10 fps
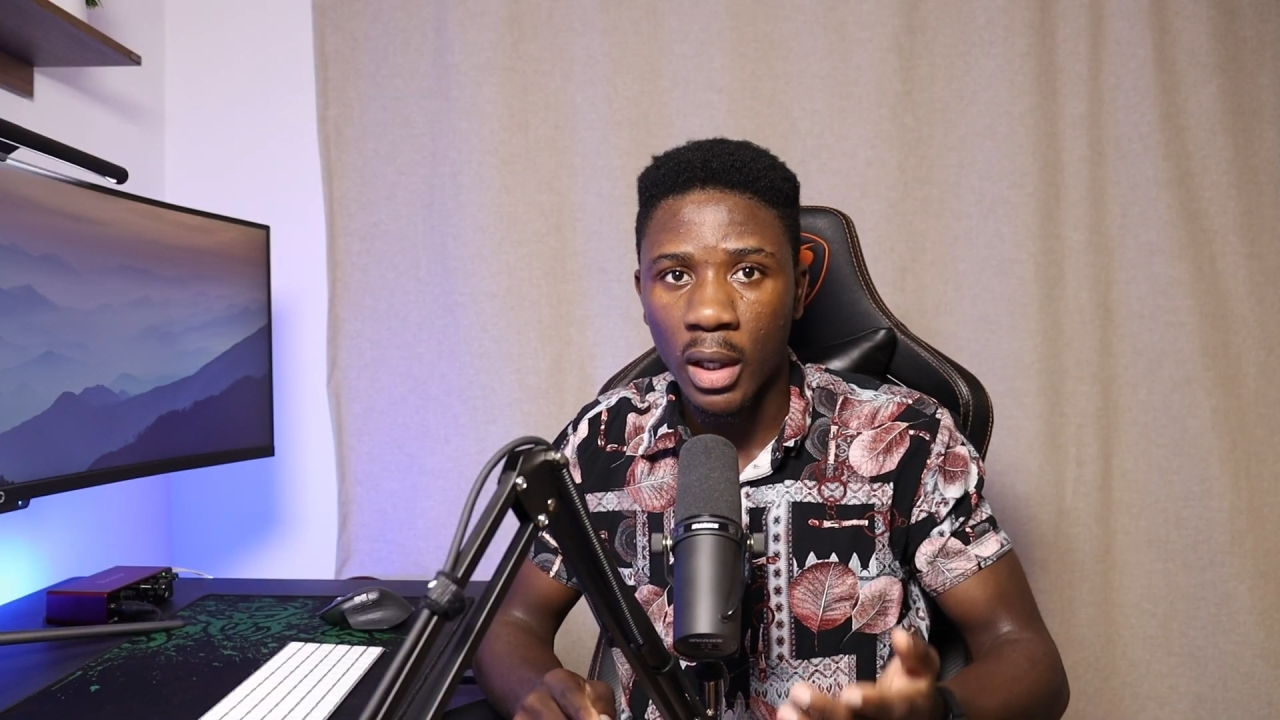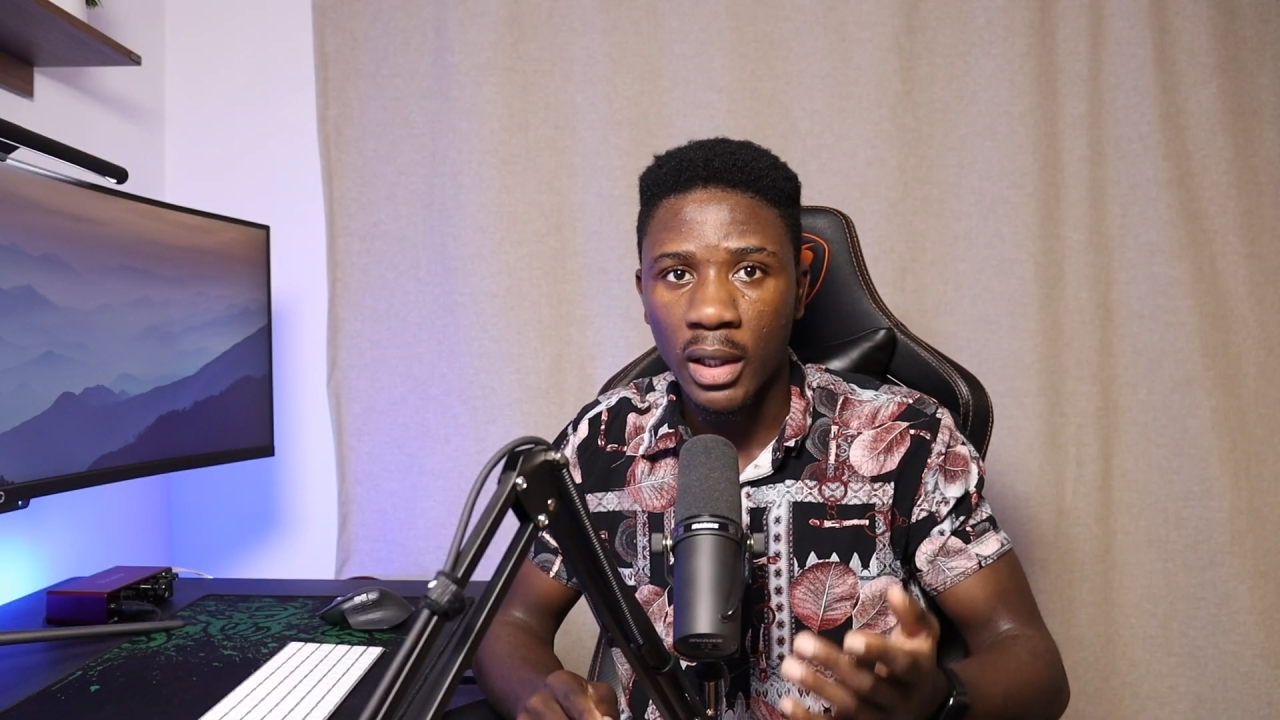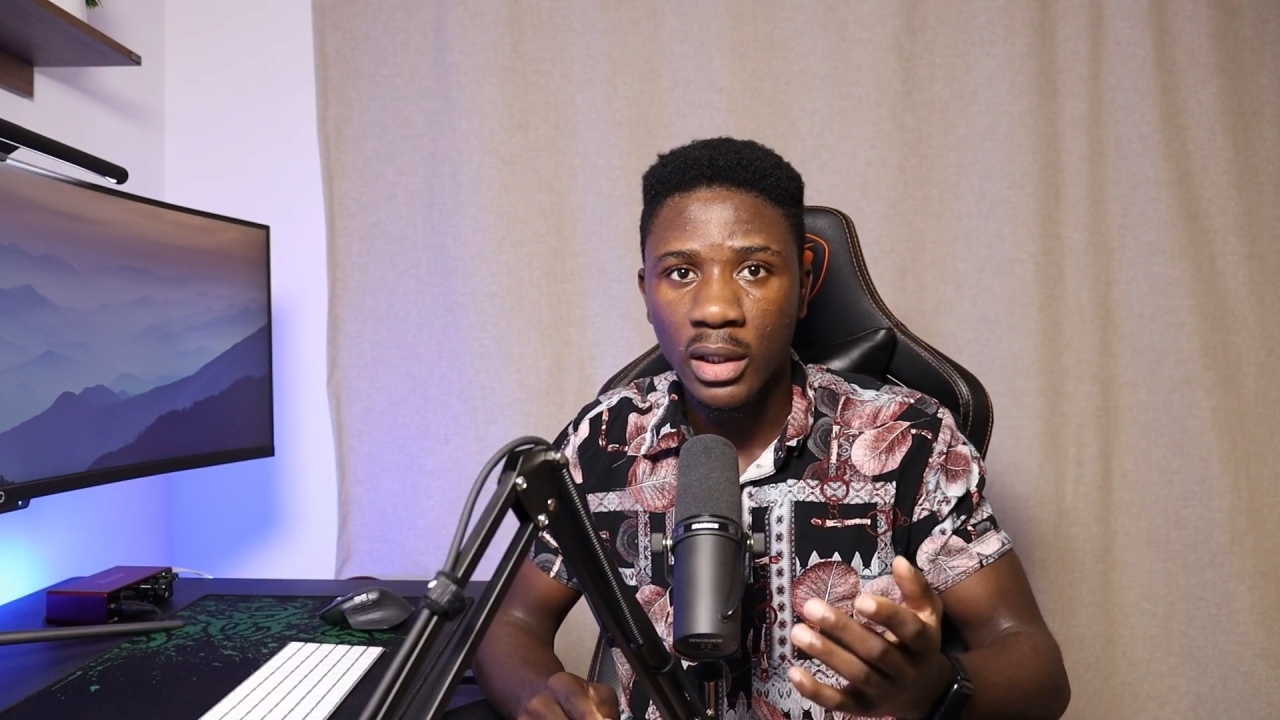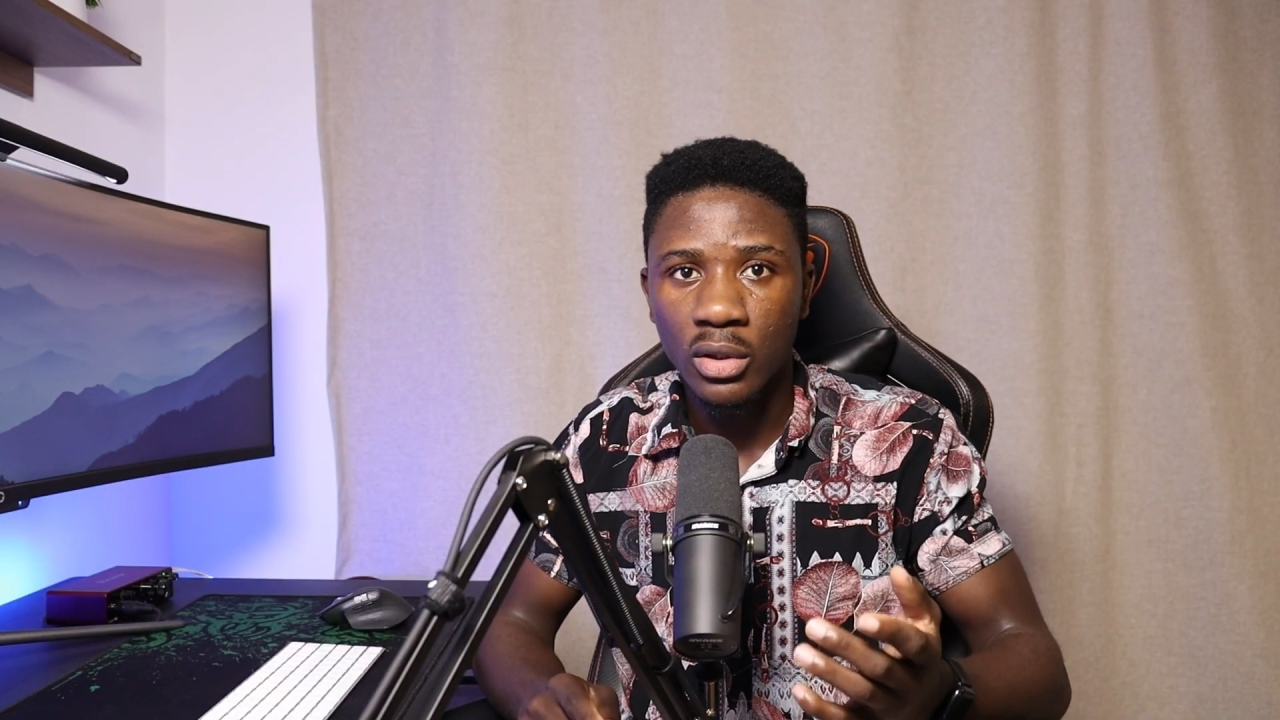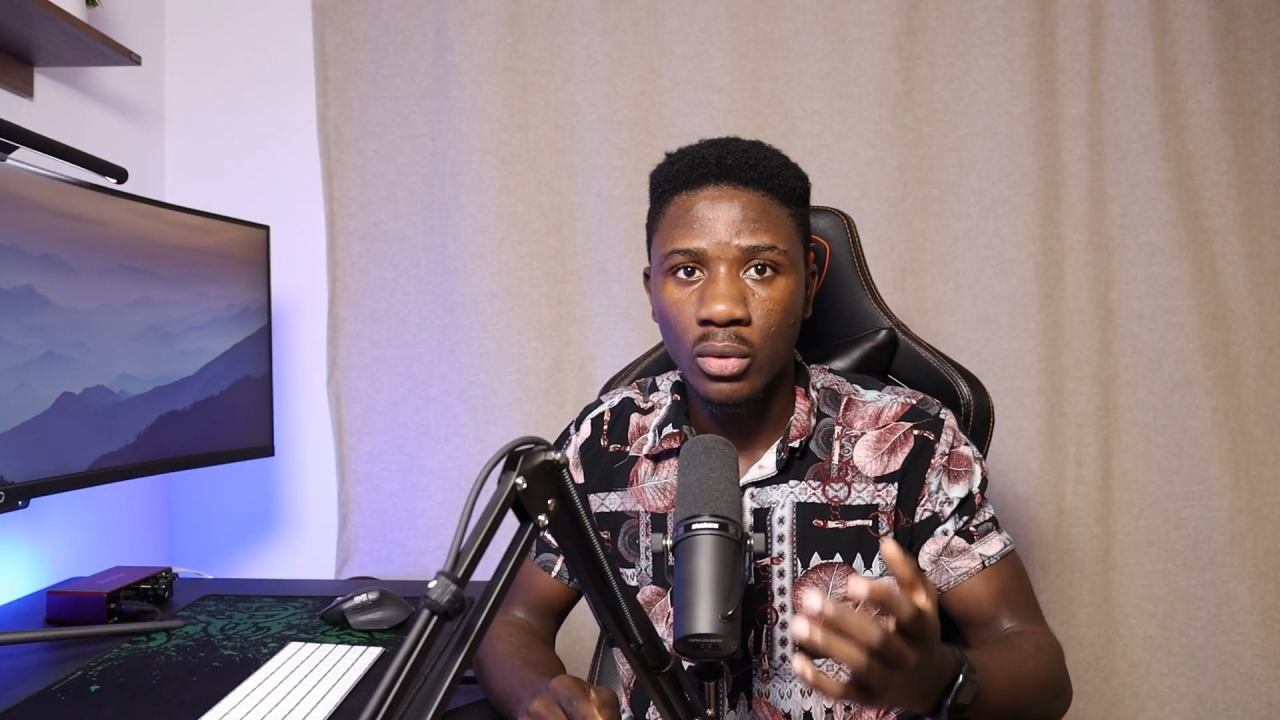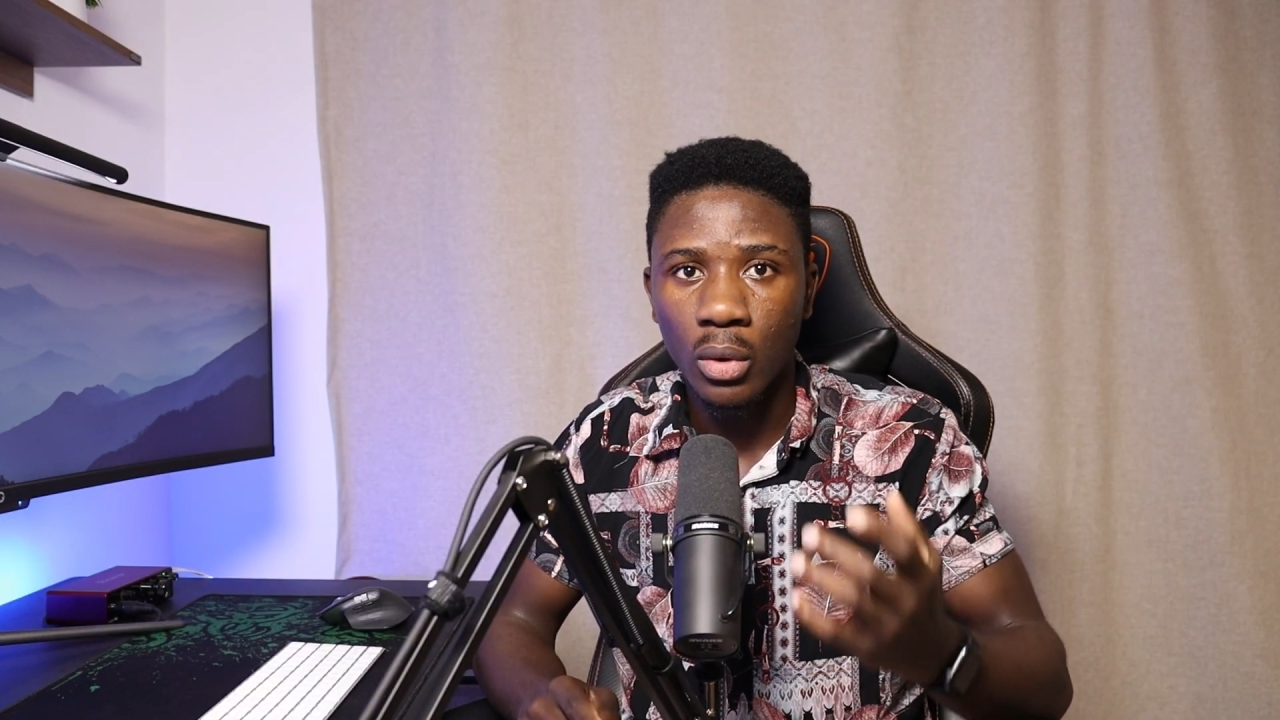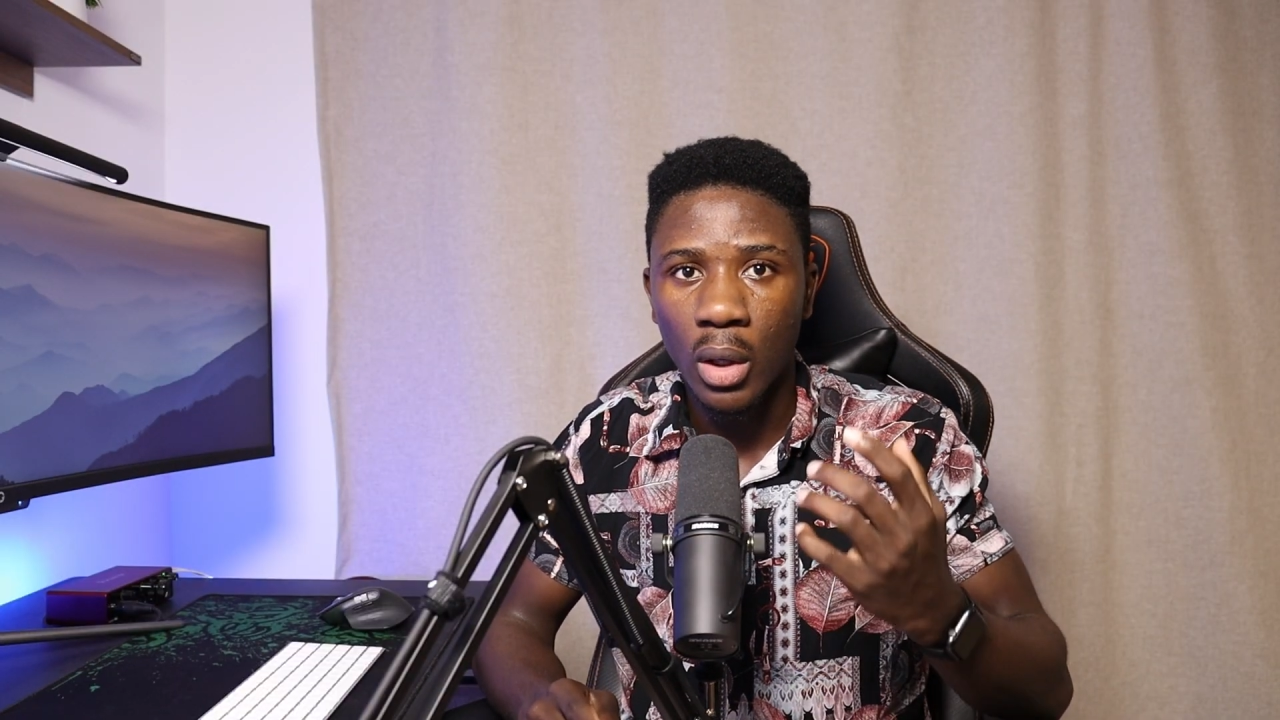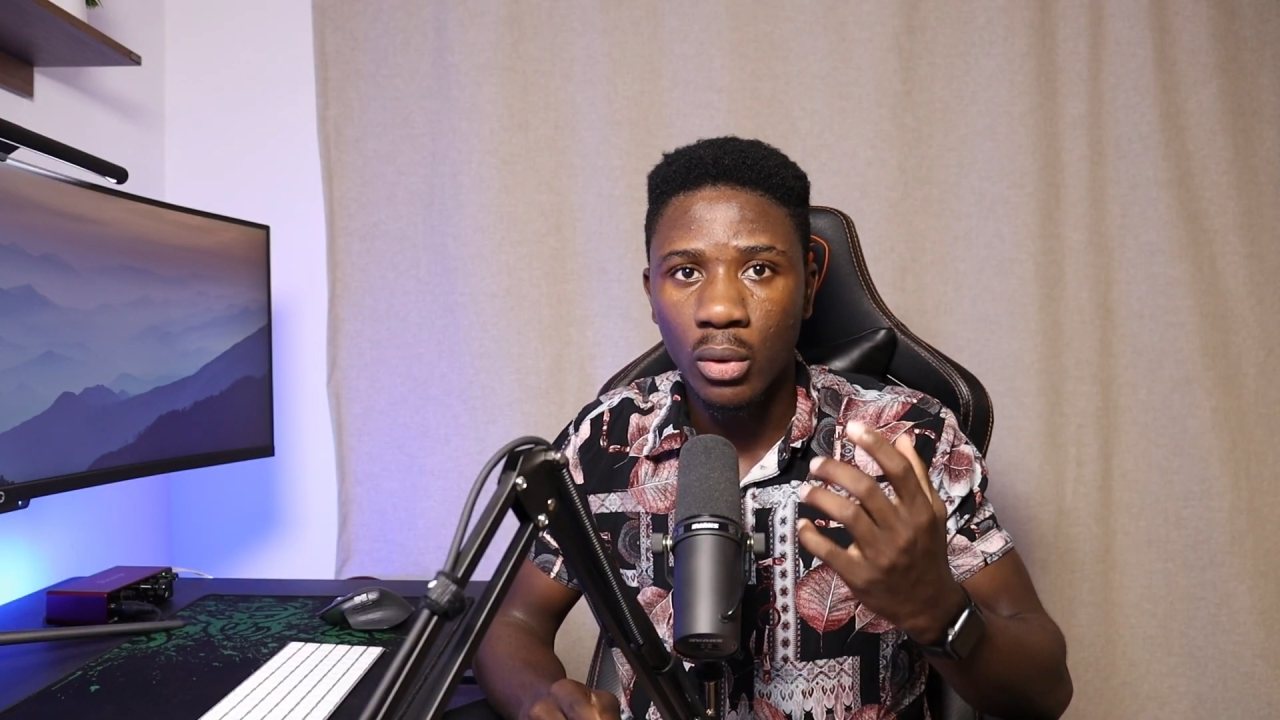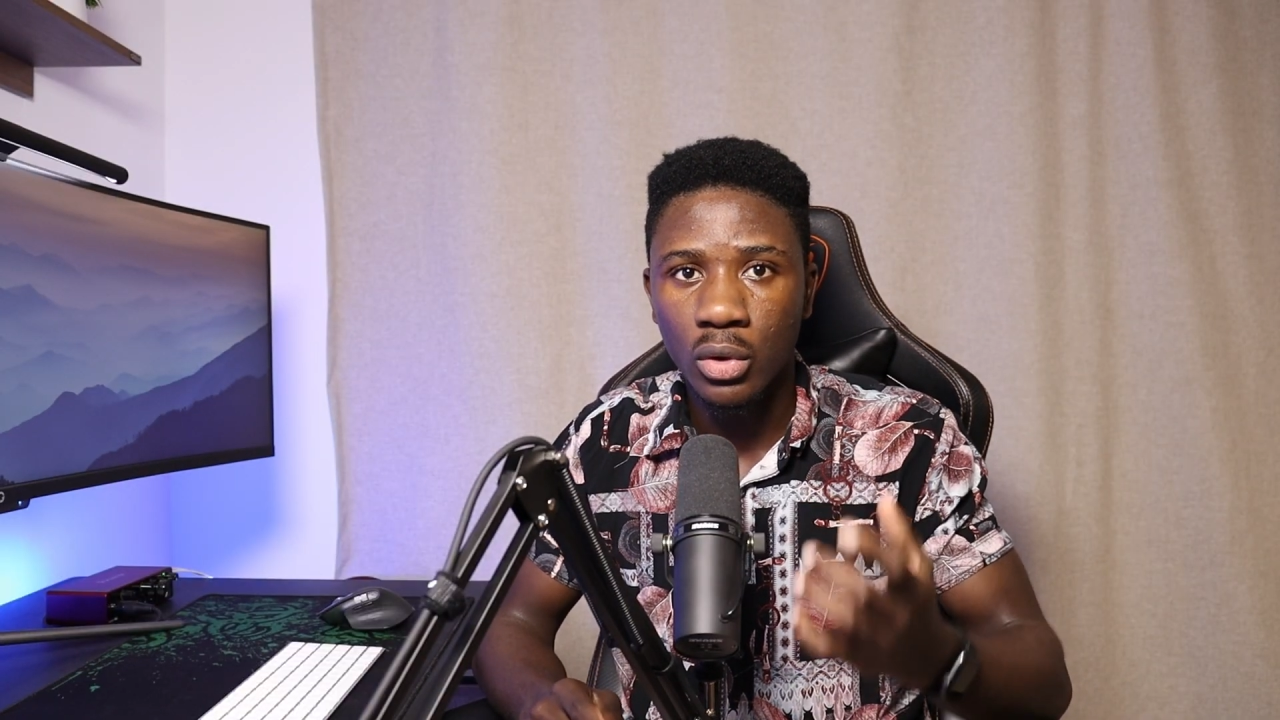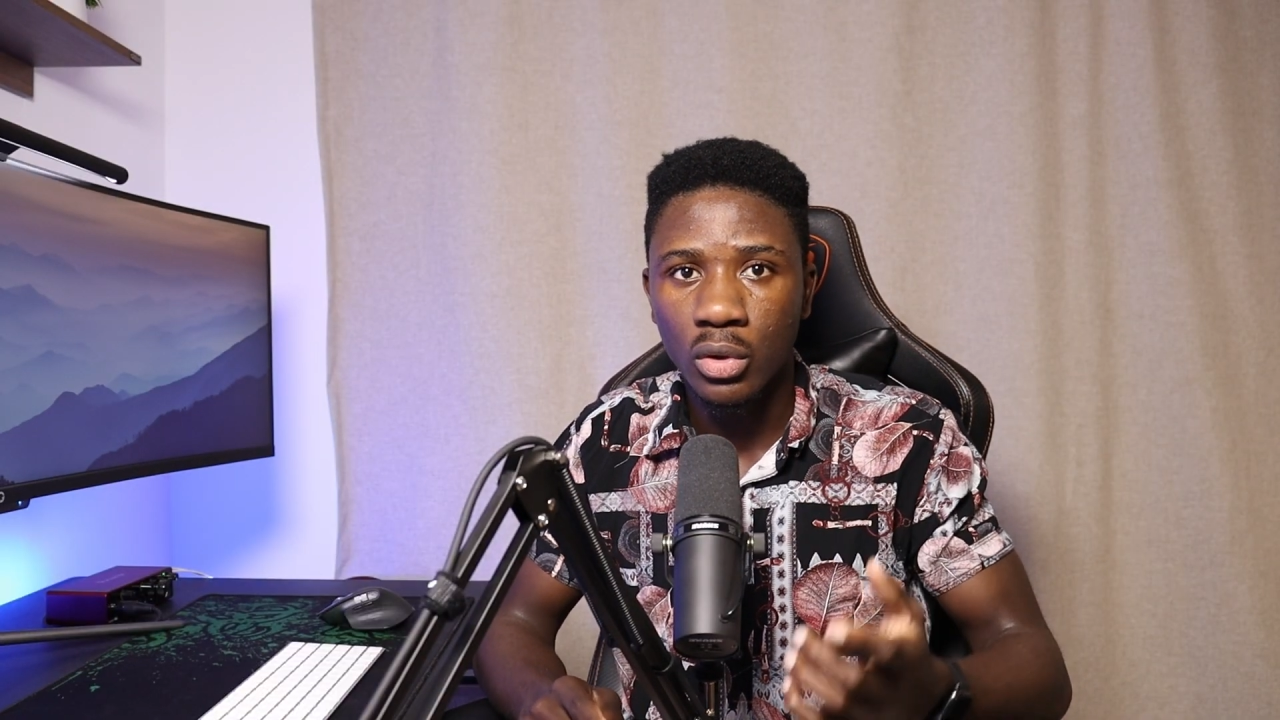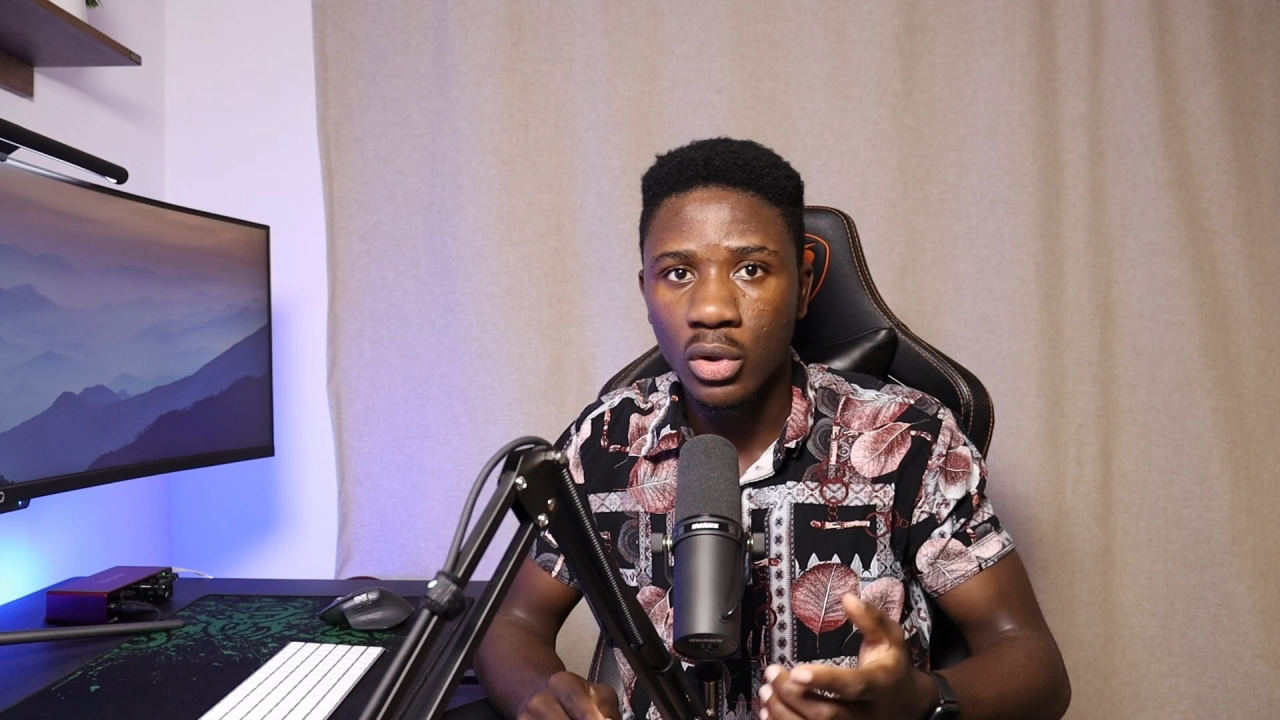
and that is what we are going to